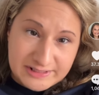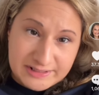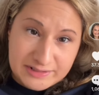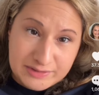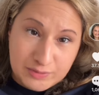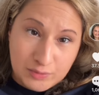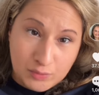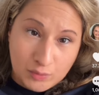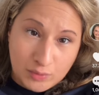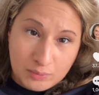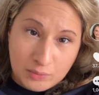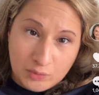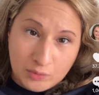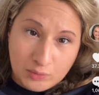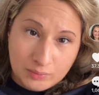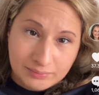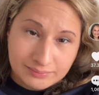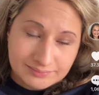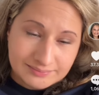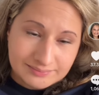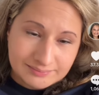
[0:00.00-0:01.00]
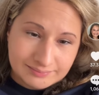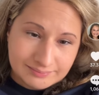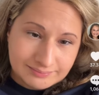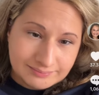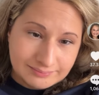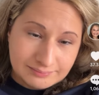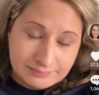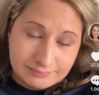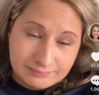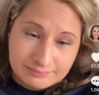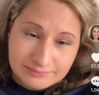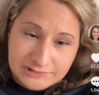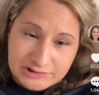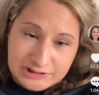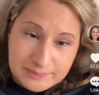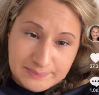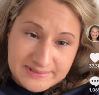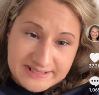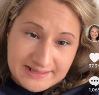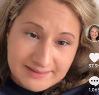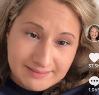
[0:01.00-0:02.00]
I'm just a normal
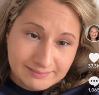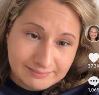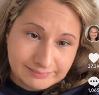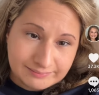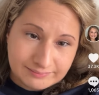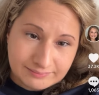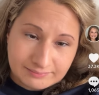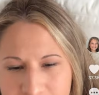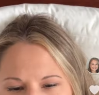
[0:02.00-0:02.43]
Gypsy.